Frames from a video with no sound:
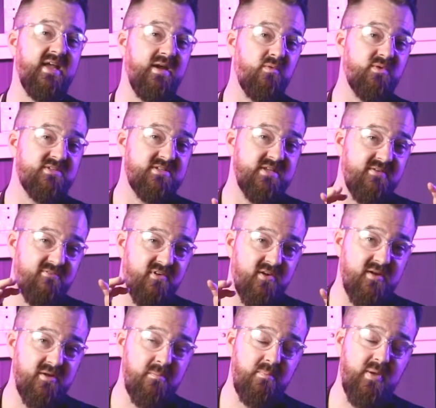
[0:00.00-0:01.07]
It was very
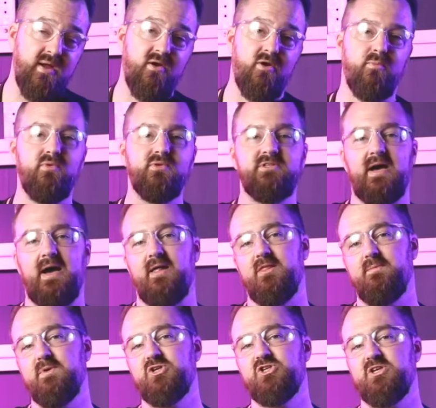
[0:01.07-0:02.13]
comparable to other
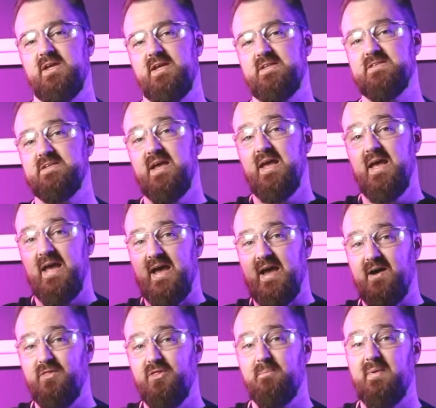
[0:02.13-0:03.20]
machines
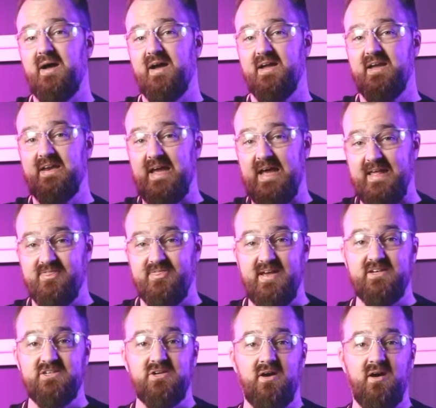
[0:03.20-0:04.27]
on the market at
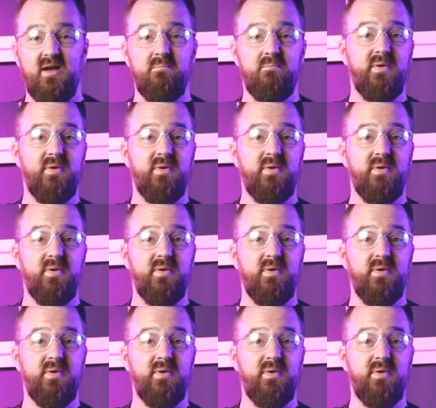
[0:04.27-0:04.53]
that time.